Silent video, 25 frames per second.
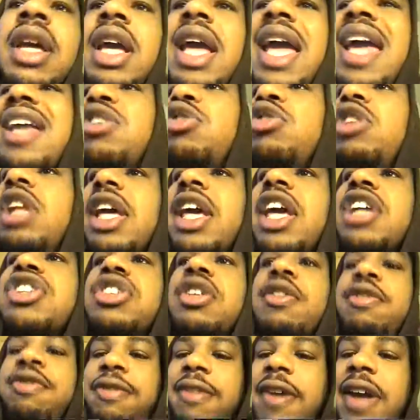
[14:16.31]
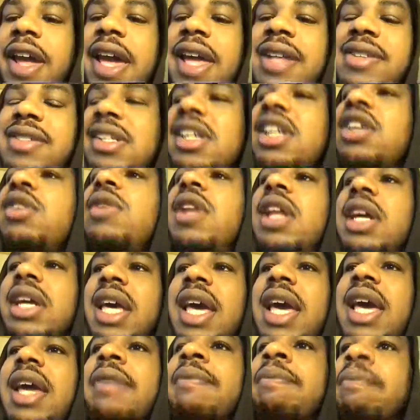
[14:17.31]
And you look at your friends, and you look
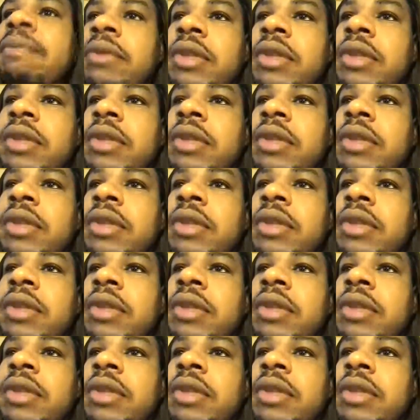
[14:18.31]
at